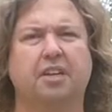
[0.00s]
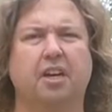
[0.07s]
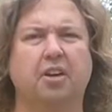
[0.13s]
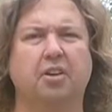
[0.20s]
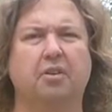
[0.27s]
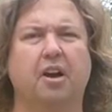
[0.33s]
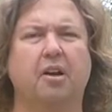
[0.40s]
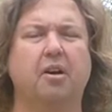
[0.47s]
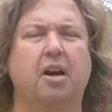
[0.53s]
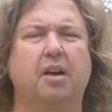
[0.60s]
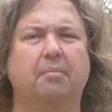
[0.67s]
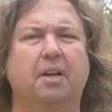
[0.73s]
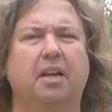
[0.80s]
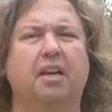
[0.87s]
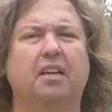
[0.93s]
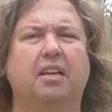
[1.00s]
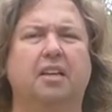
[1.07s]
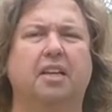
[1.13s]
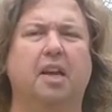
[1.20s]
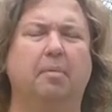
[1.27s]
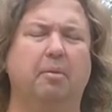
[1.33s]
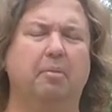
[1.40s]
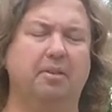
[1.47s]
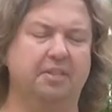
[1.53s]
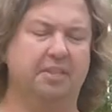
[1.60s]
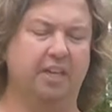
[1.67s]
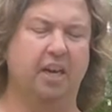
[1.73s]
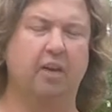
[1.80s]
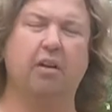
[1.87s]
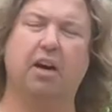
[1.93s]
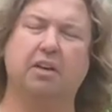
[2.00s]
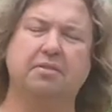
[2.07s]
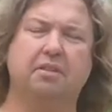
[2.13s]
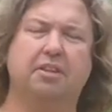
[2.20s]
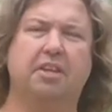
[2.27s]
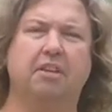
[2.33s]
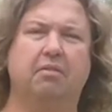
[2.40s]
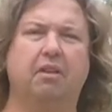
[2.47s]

So a couple of months ago, I was looking